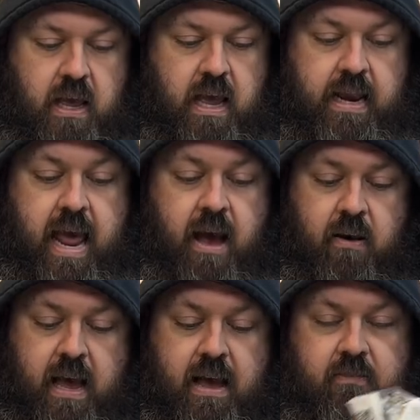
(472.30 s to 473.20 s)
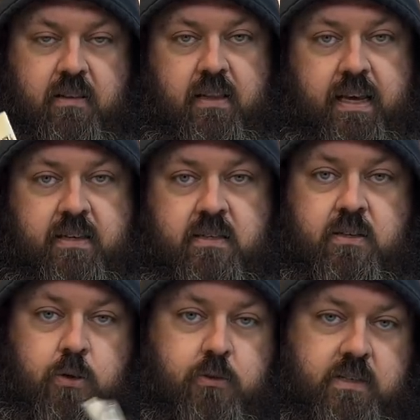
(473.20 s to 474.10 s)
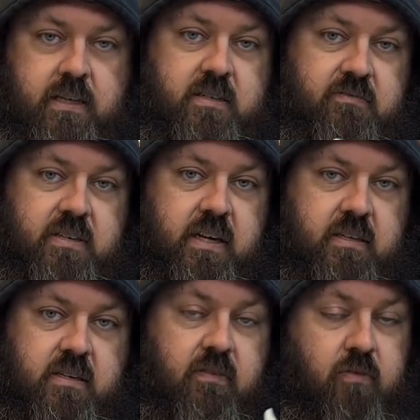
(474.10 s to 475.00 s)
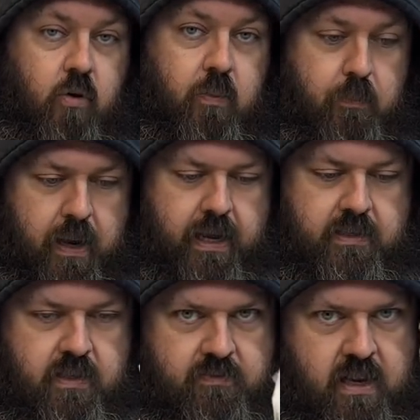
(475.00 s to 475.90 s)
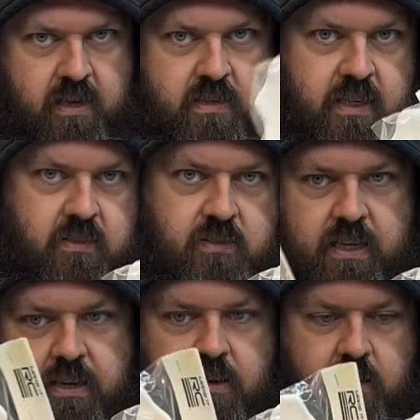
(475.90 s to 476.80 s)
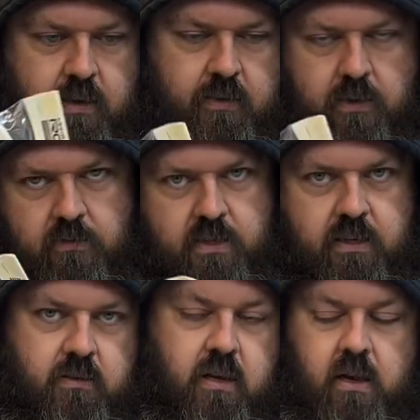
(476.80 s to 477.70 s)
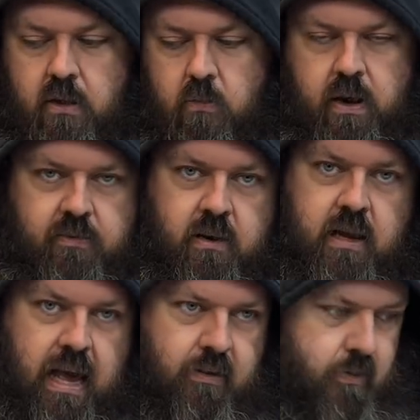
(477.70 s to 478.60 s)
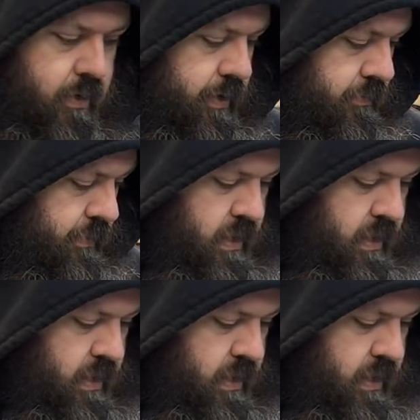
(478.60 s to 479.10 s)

And now I have at least 2 sets of seats for buggies, if not a single seater and, single, whatever. I don't know what I'll do.